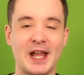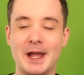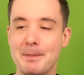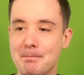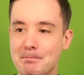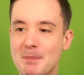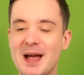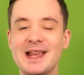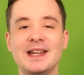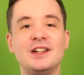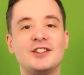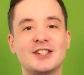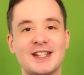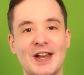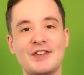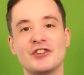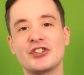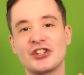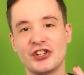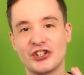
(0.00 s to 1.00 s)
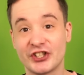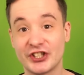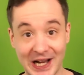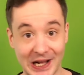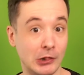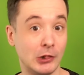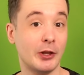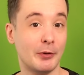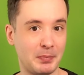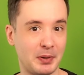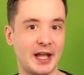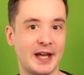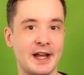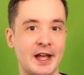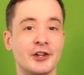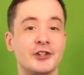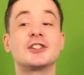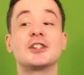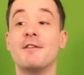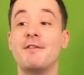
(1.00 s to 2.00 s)
it made sense to sell the
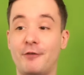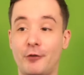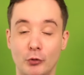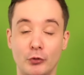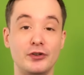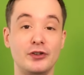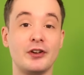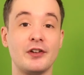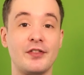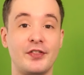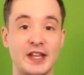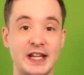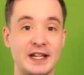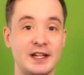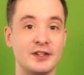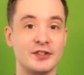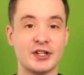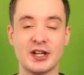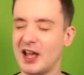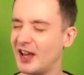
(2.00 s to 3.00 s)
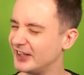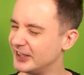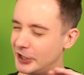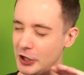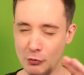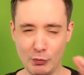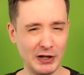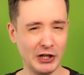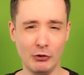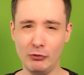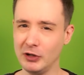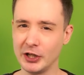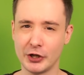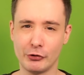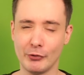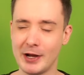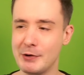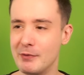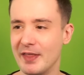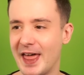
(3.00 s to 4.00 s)
player to fund these. You will all
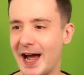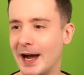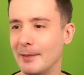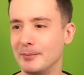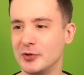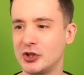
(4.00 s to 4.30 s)
agree with that, I'm